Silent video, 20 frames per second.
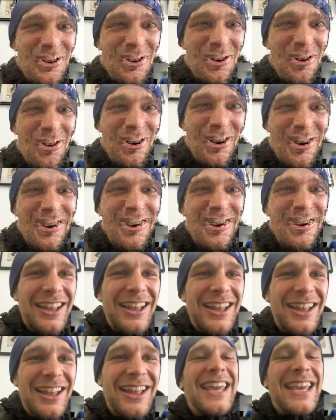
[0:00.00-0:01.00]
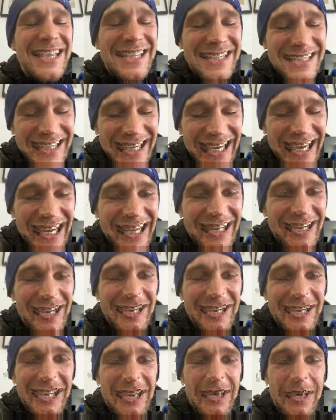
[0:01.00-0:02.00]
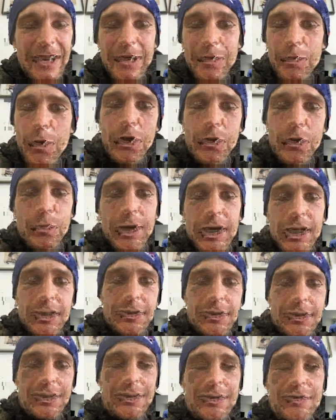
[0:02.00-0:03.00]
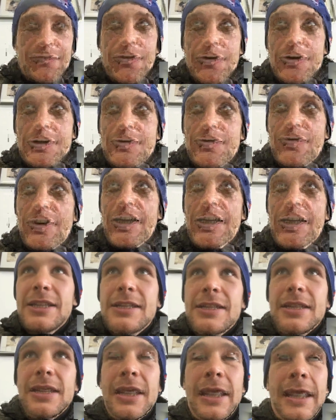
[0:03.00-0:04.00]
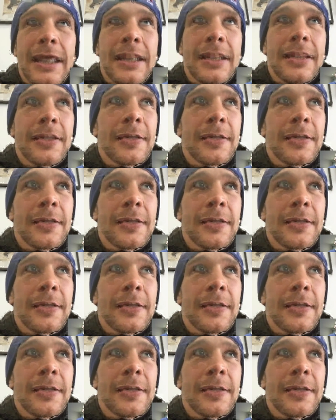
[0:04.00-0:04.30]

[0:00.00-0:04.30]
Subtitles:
know. Exactly. It worked well in the first fight, and